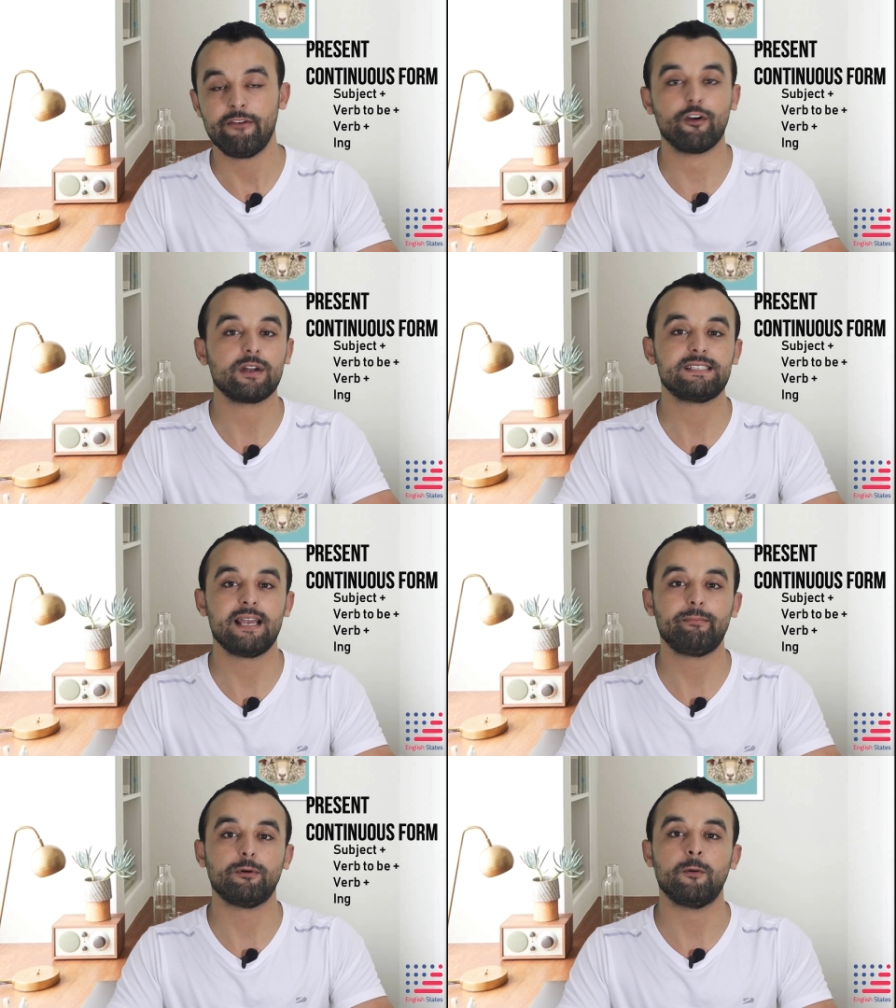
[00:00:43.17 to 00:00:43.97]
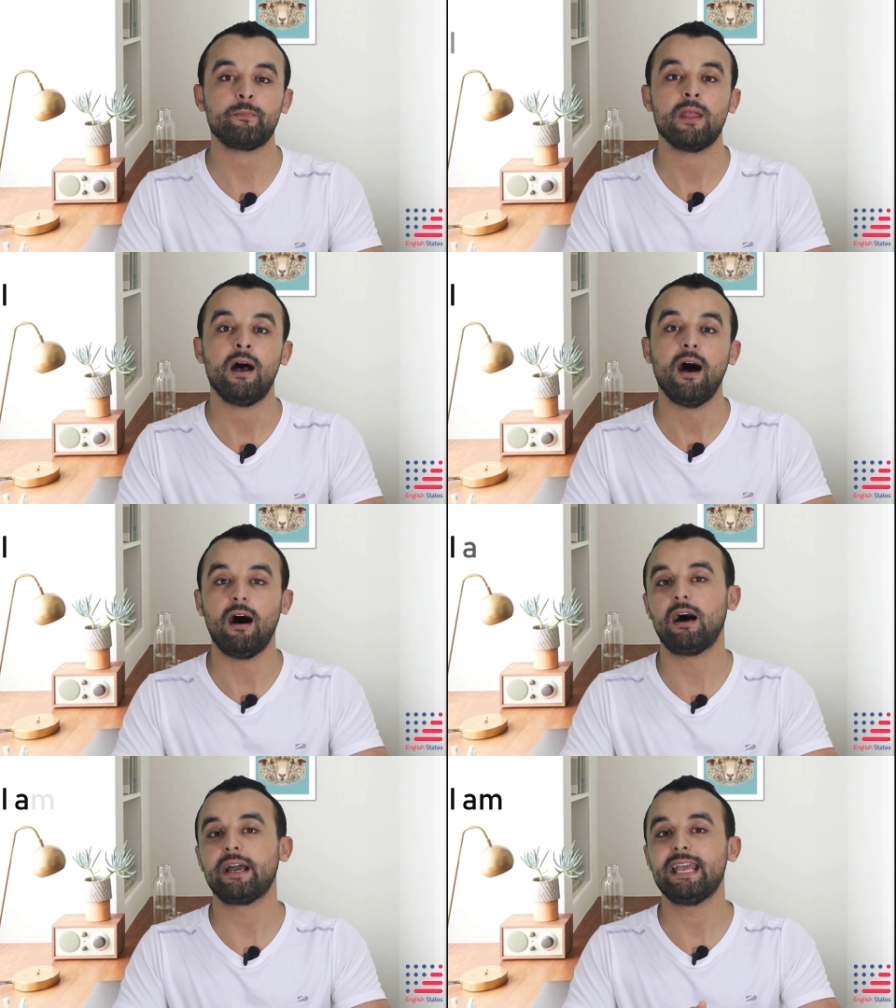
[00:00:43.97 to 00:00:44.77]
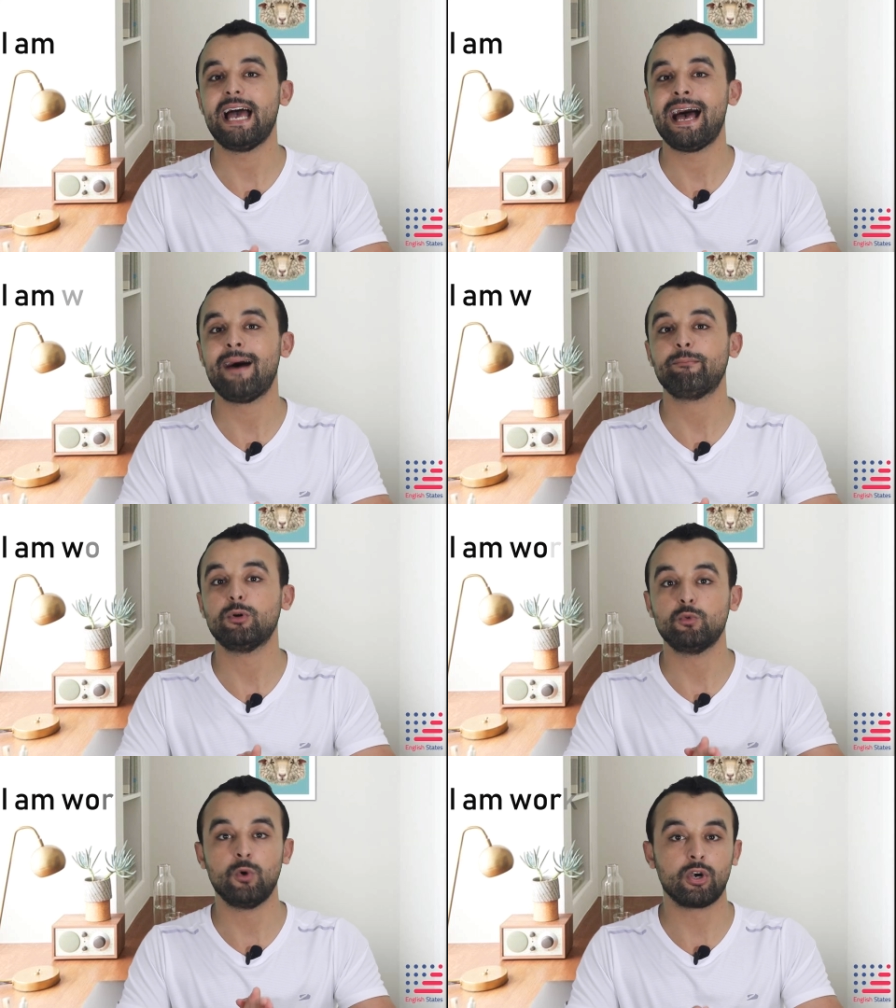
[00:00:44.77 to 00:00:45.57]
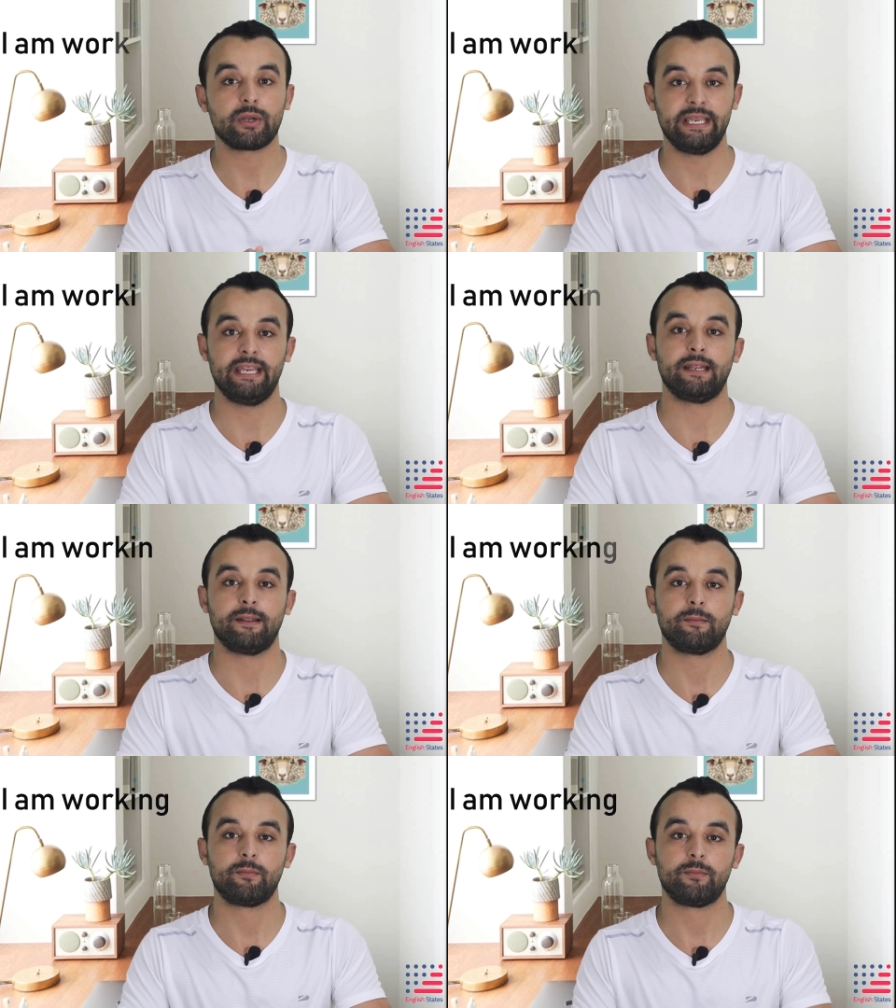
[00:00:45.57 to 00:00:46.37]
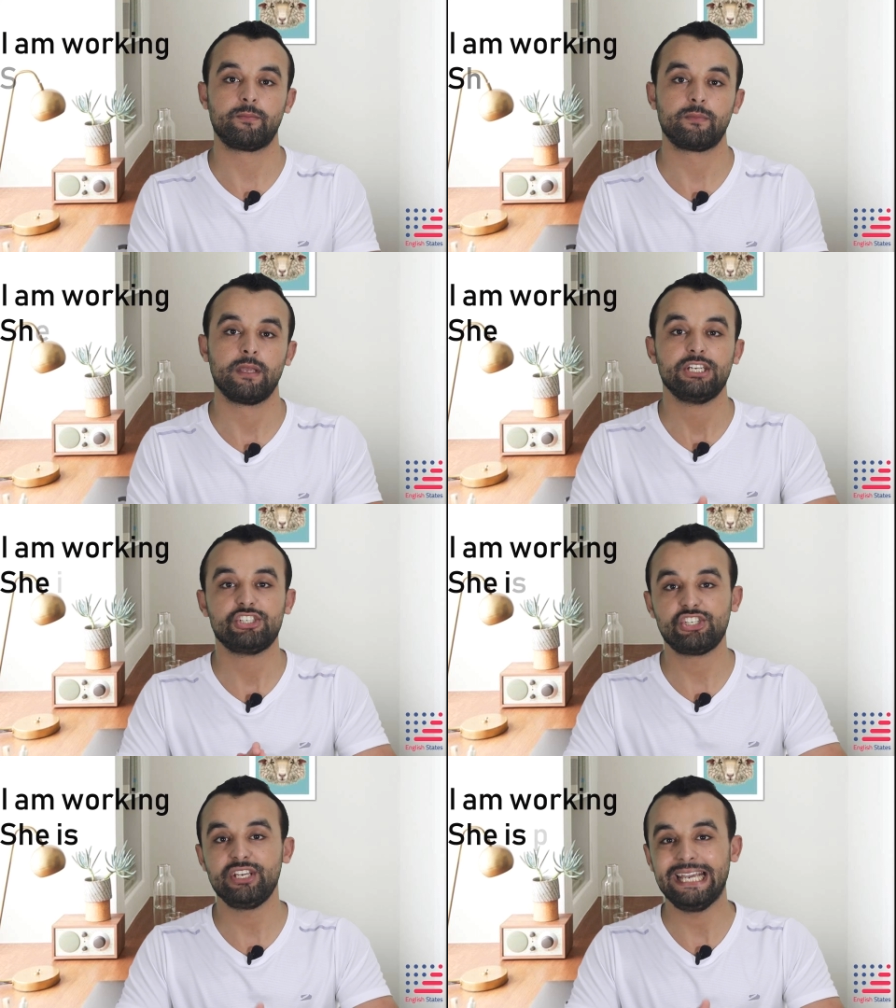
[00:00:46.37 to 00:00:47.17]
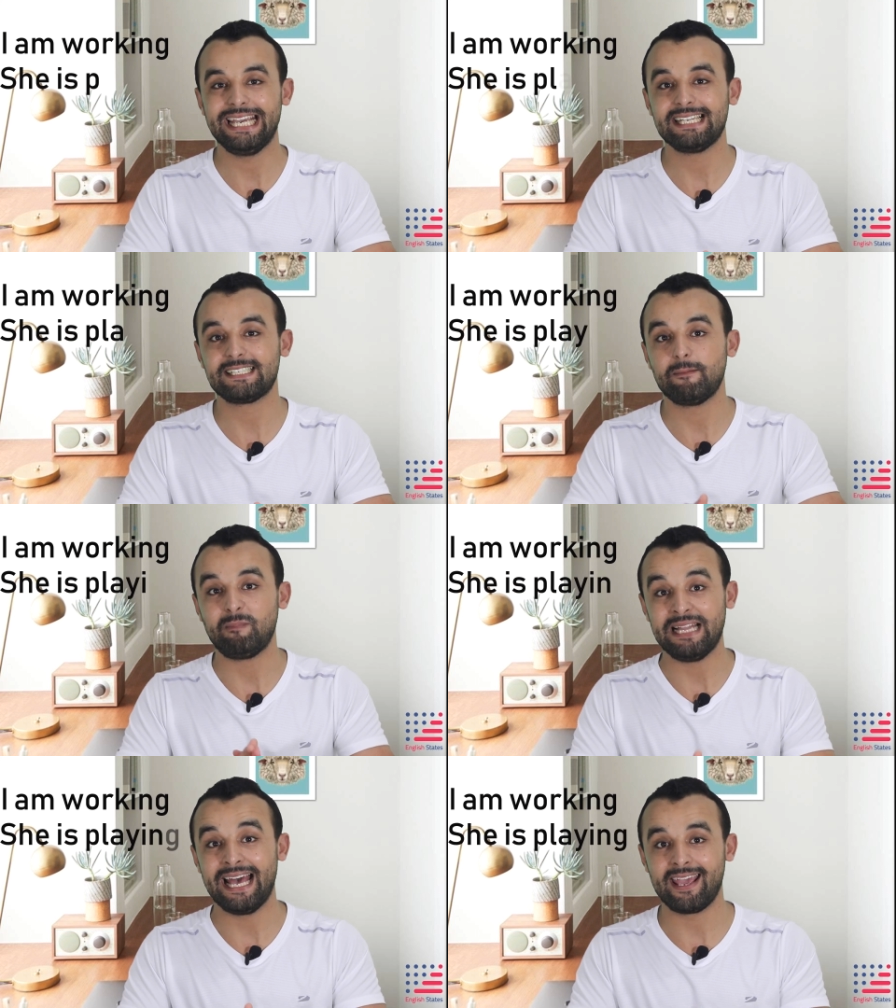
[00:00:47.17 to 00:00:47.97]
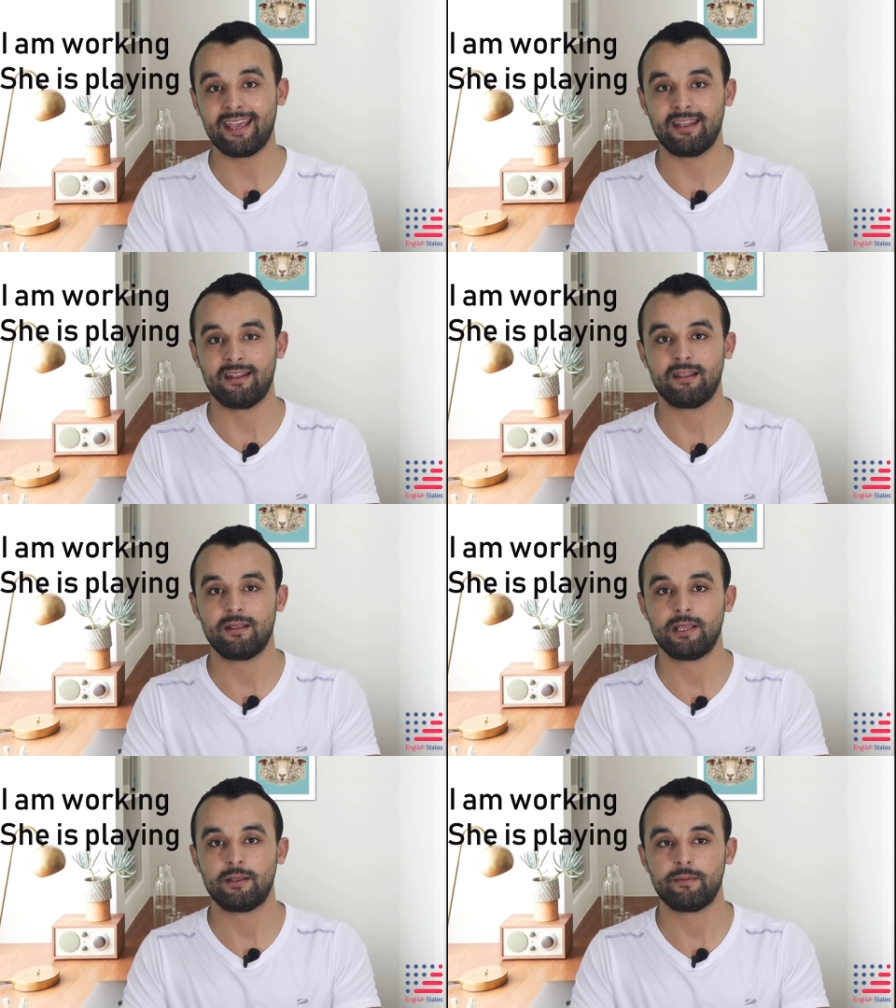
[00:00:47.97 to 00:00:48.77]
For example, I am working, she is playing,